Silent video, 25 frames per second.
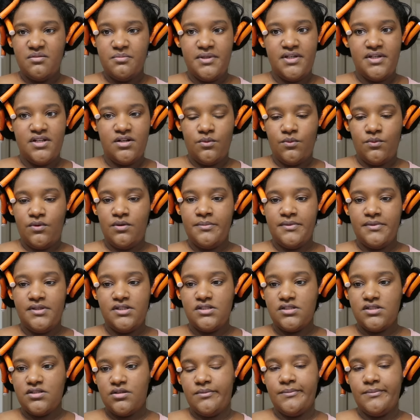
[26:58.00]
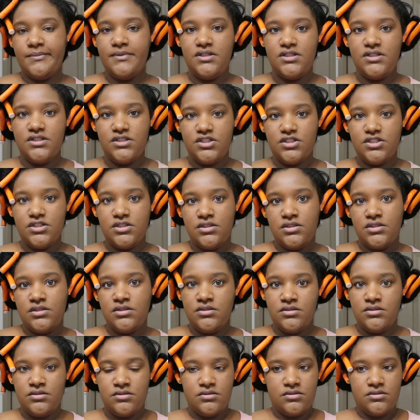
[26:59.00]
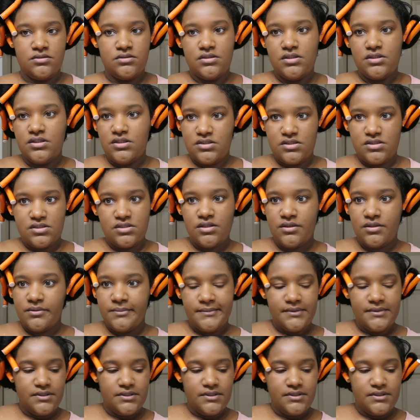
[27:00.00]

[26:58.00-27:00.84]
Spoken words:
being a woman is so much. It's so